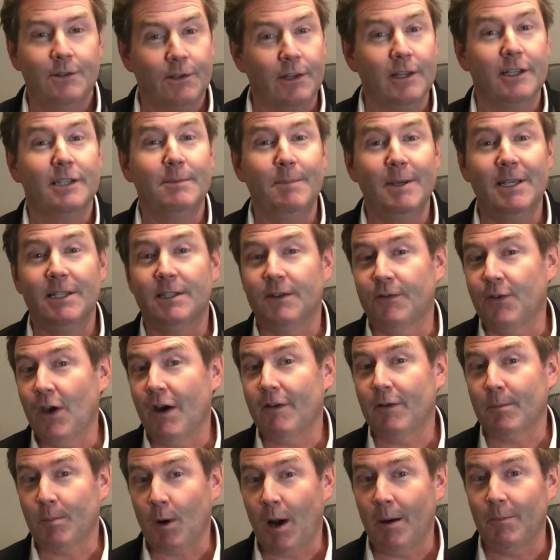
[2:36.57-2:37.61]
So this means if you
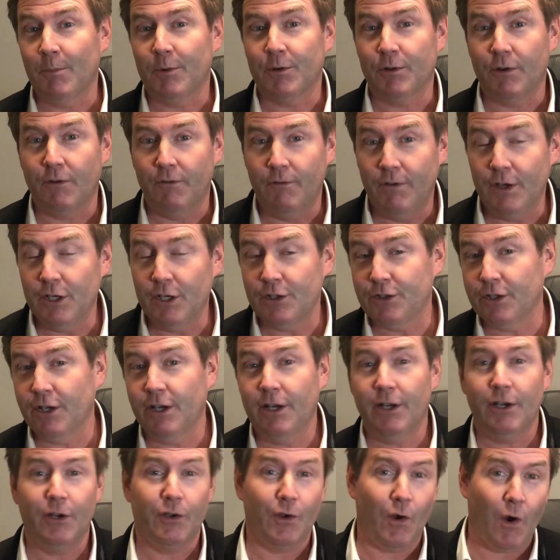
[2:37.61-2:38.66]
have a problem with your
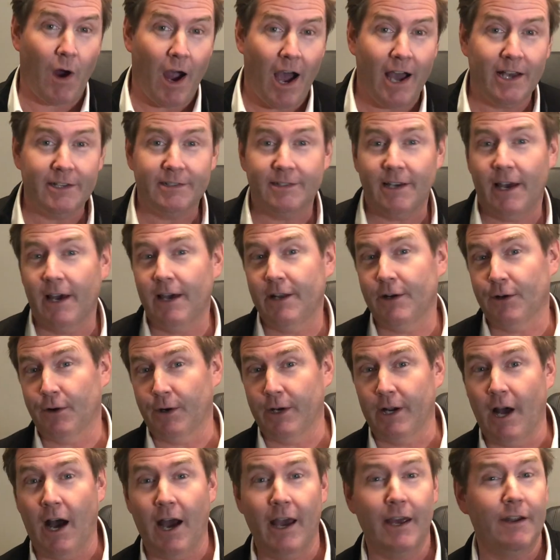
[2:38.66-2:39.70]
vision or your eyesight or
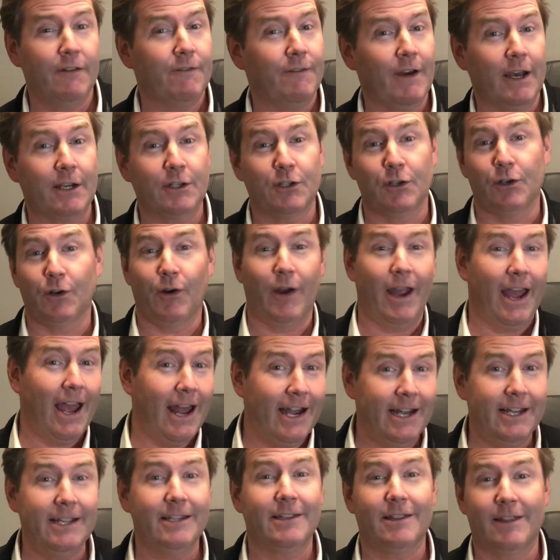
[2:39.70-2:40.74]
an eye infection or
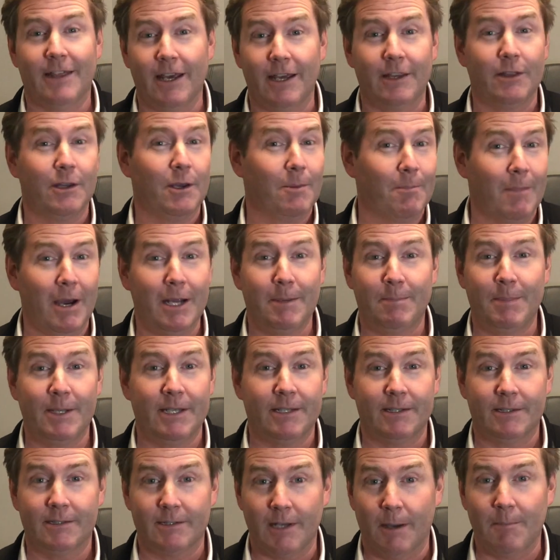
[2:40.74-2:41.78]
anything that might be
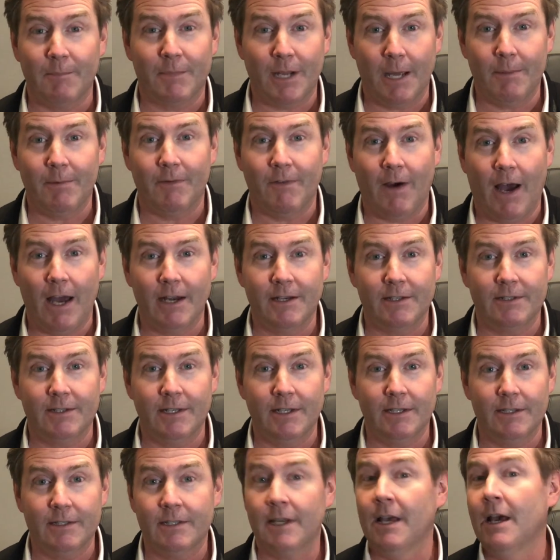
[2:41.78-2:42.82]
some type of eye
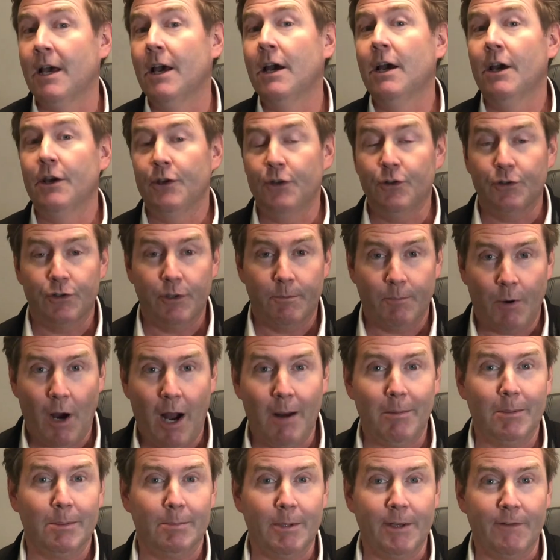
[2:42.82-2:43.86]
disease, you should
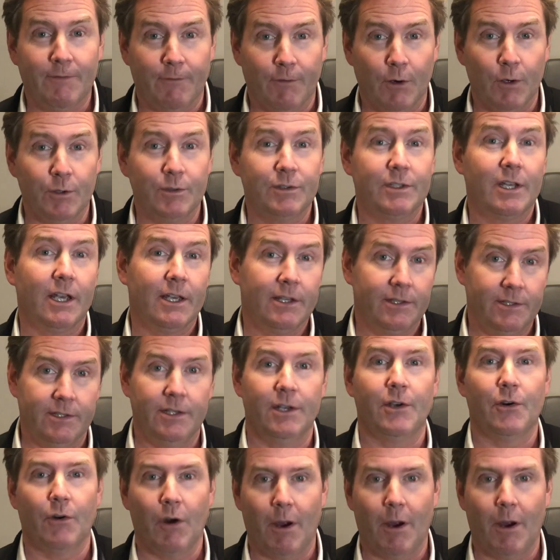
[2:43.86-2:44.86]
probably first see your